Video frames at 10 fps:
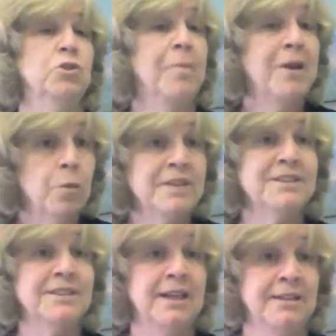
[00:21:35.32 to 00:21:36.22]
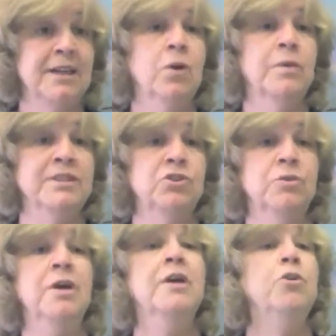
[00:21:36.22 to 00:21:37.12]
no matter what setting they go into,
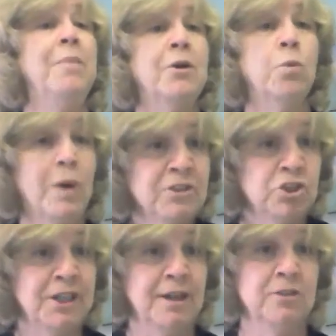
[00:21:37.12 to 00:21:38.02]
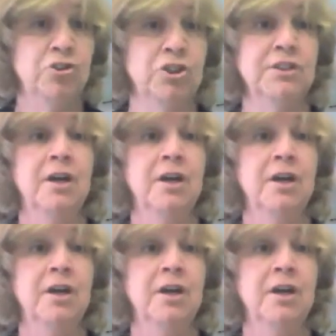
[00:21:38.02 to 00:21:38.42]
no matter what challenges